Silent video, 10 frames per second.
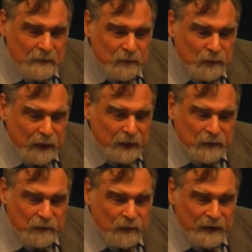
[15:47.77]
tried to
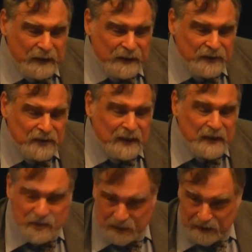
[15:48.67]
draw a
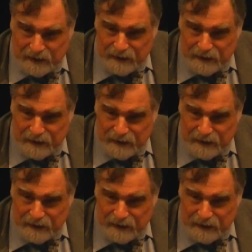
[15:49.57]
distinction